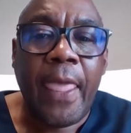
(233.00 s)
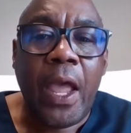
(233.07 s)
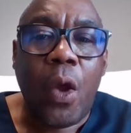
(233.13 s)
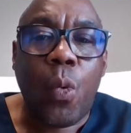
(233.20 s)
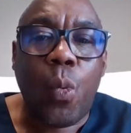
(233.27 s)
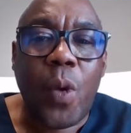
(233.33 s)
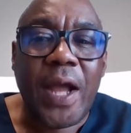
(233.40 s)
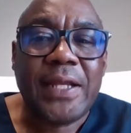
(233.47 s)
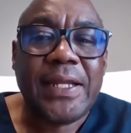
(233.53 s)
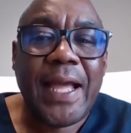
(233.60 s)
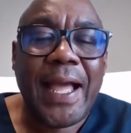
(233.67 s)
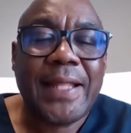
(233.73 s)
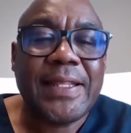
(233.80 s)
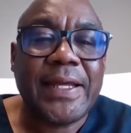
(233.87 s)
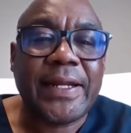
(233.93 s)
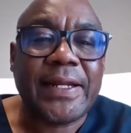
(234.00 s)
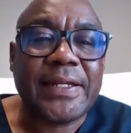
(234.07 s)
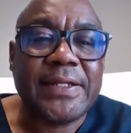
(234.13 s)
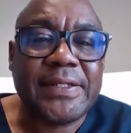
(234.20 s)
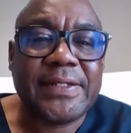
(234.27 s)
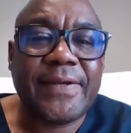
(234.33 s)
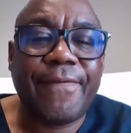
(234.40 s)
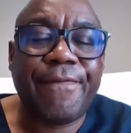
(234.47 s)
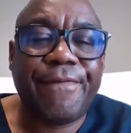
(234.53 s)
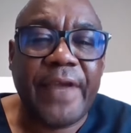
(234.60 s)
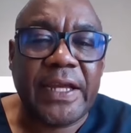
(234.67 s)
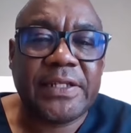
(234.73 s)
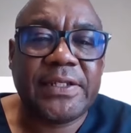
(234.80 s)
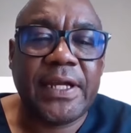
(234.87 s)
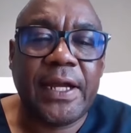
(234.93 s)
What are the risk
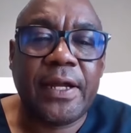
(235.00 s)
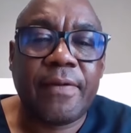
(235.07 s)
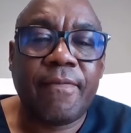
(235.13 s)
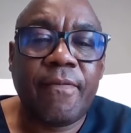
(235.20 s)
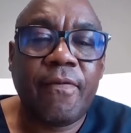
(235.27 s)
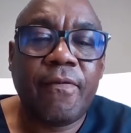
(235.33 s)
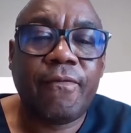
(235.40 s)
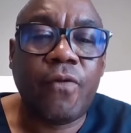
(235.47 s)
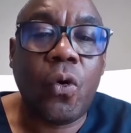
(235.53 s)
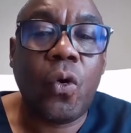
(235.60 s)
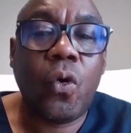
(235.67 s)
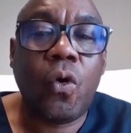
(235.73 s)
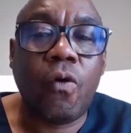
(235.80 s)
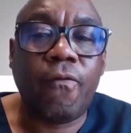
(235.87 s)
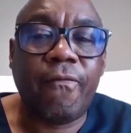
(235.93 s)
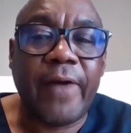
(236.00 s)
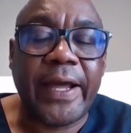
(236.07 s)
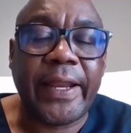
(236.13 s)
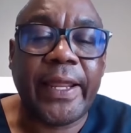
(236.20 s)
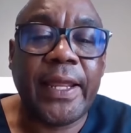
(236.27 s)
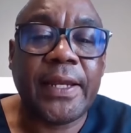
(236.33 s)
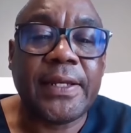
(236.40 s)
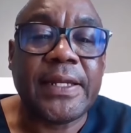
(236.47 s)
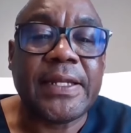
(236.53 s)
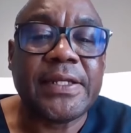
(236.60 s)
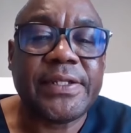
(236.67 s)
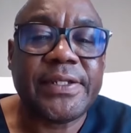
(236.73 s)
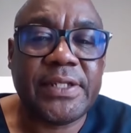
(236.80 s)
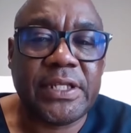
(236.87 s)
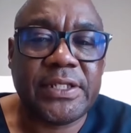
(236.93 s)
factors for ovarian
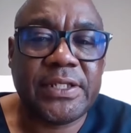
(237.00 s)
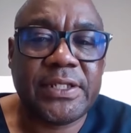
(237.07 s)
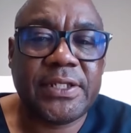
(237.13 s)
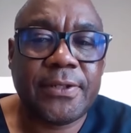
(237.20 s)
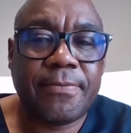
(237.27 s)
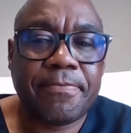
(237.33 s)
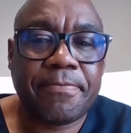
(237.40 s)
cyst?